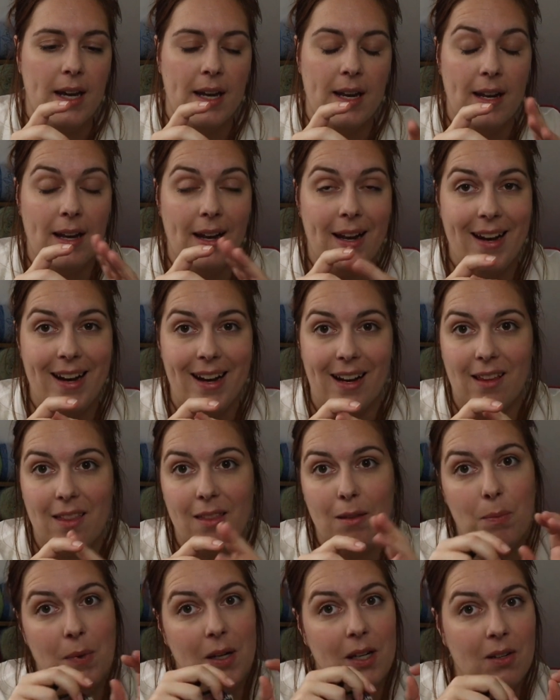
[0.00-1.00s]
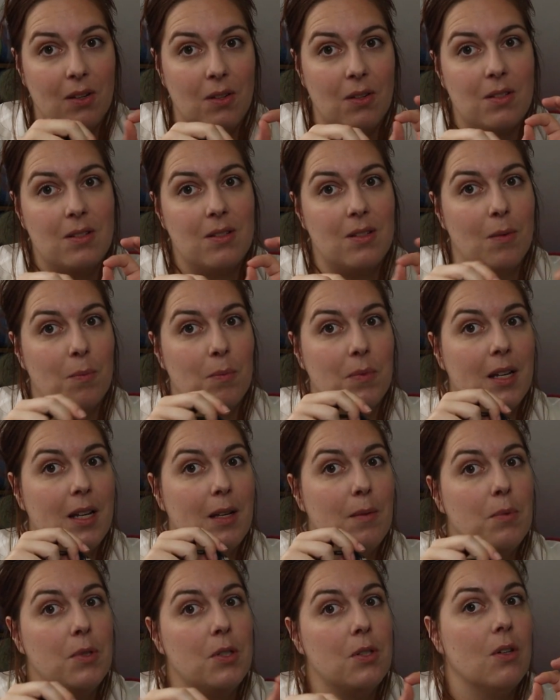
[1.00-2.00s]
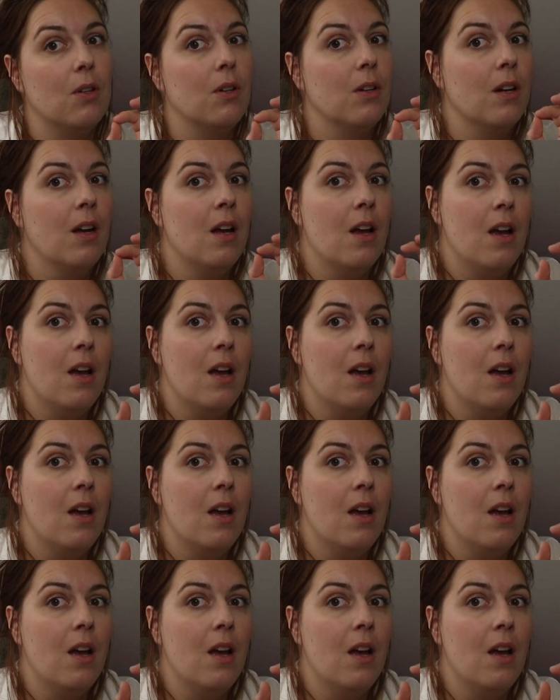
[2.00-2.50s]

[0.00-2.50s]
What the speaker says: in length, because sometimes your